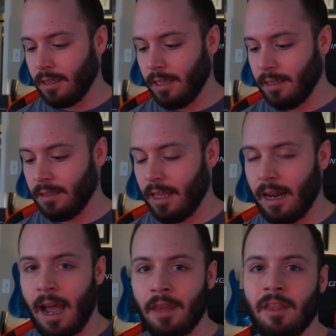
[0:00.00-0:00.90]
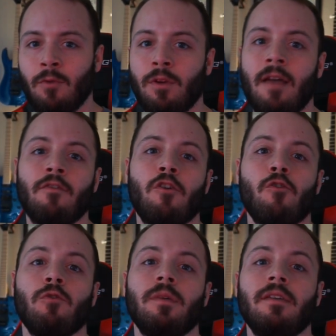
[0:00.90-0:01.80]
is that I think whenever
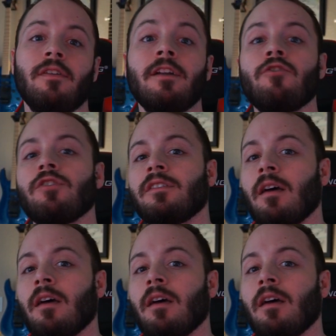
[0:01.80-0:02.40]
Turtle Me finishes